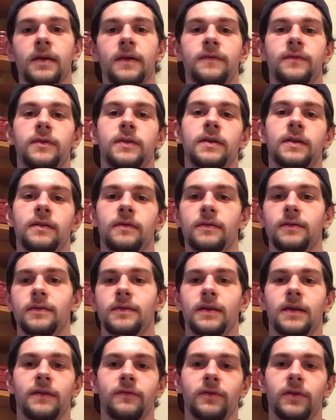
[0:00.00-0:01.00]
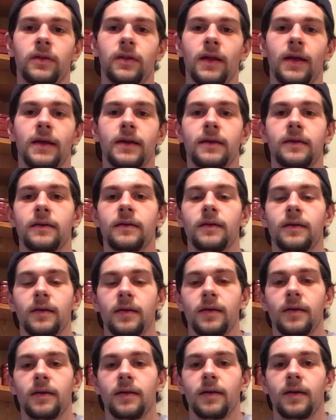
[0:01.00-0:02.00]
If you did, give it a like,
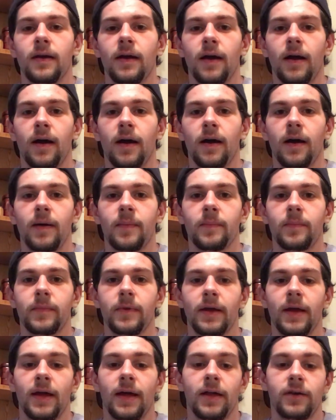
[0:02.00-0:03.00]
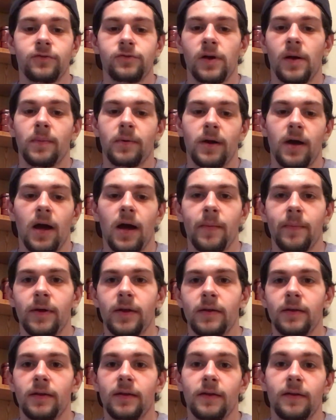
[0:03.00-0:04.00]
and drop a
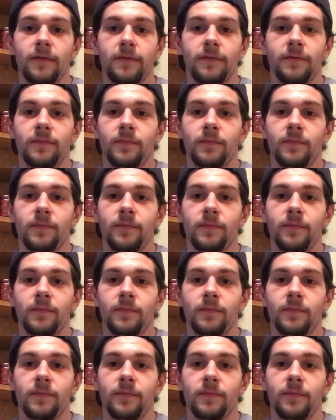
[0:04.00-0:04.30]
comment if